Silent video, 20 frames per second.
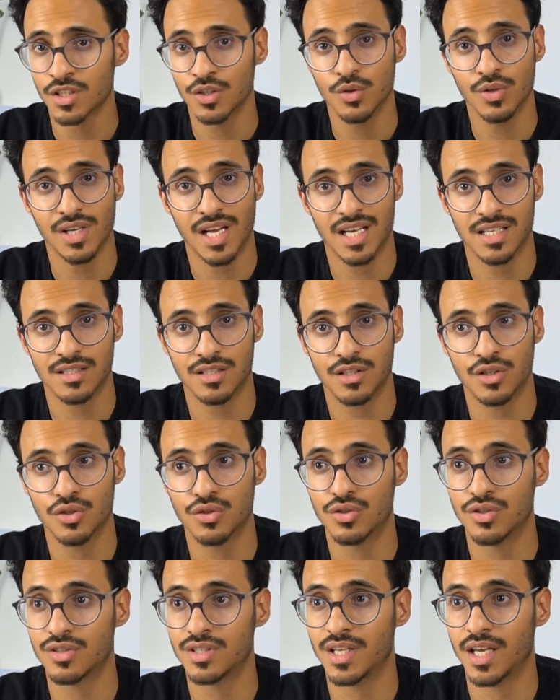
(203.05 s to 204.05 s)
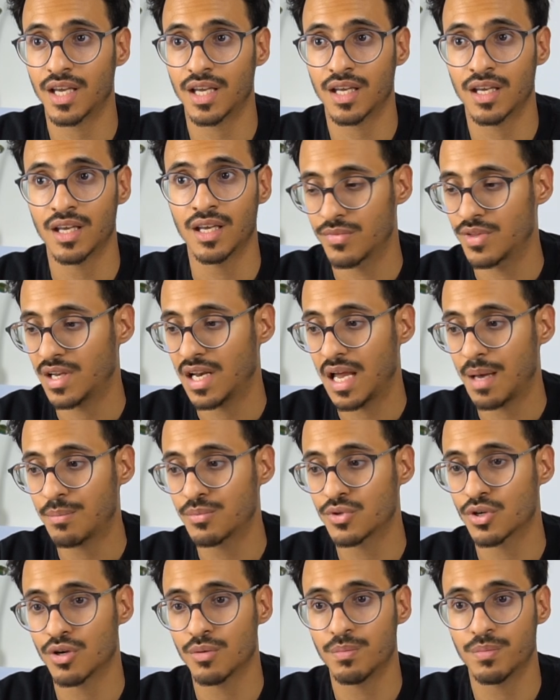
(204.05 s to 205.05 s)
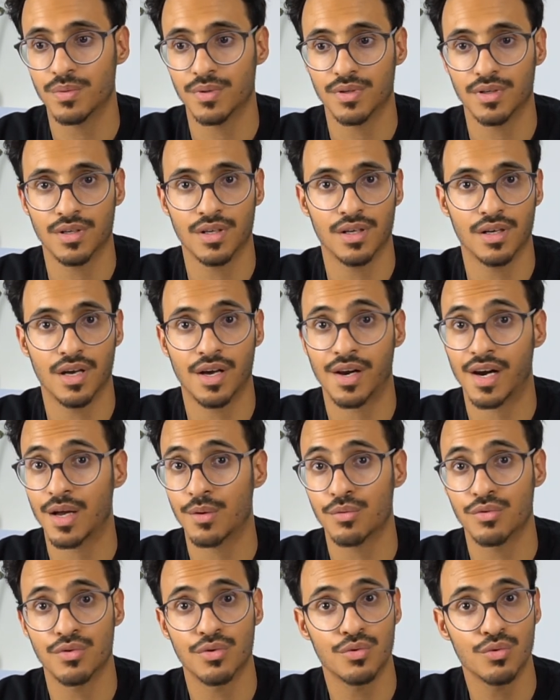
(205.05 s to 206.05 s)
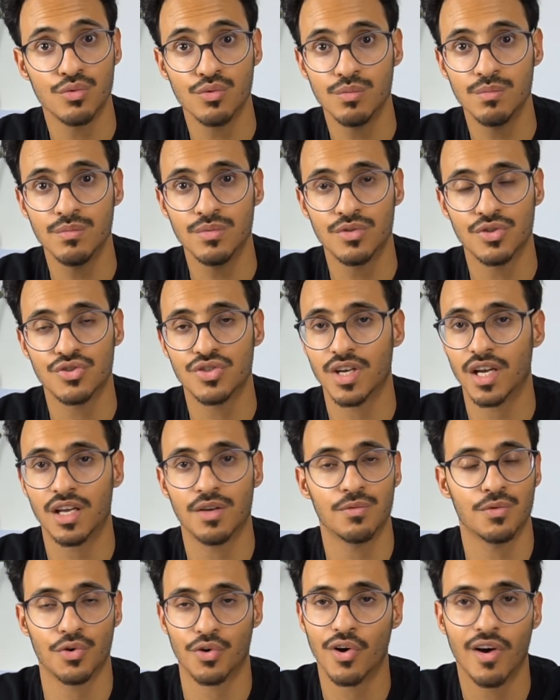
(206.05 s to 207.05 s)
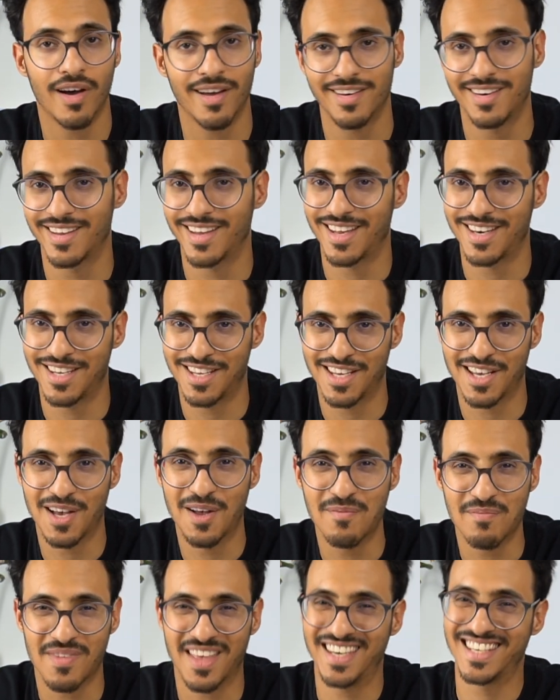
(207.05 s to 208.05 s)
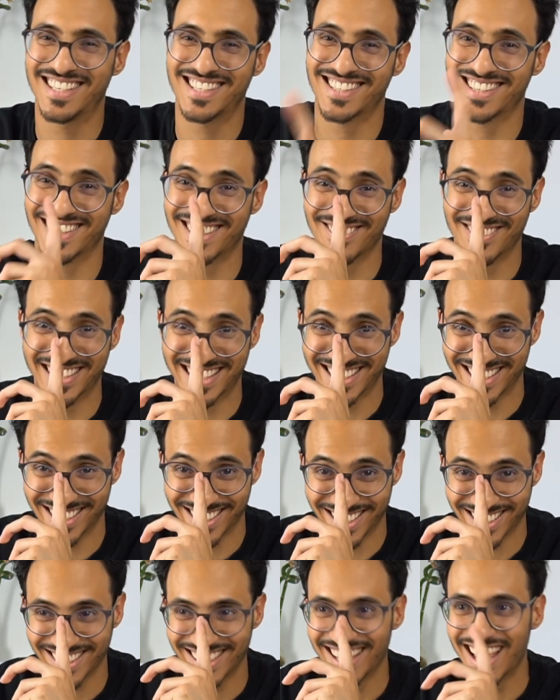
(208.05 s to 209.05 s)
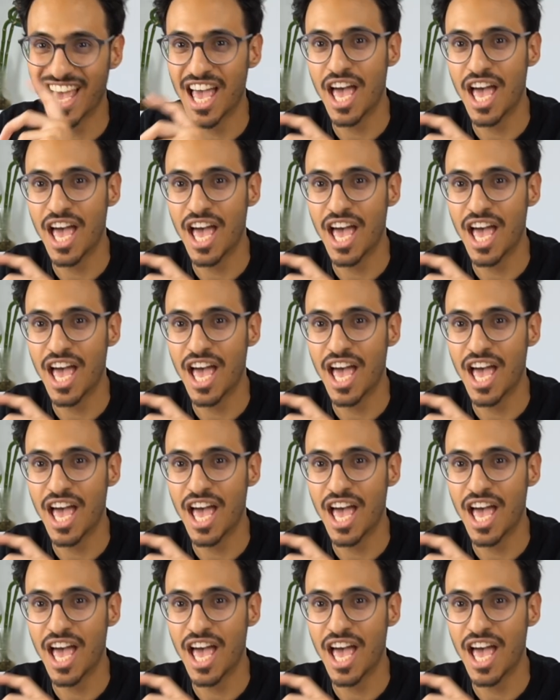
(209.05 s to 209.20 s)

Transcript: He will ask you to take the laptop around the room to check if you're hiding any study material.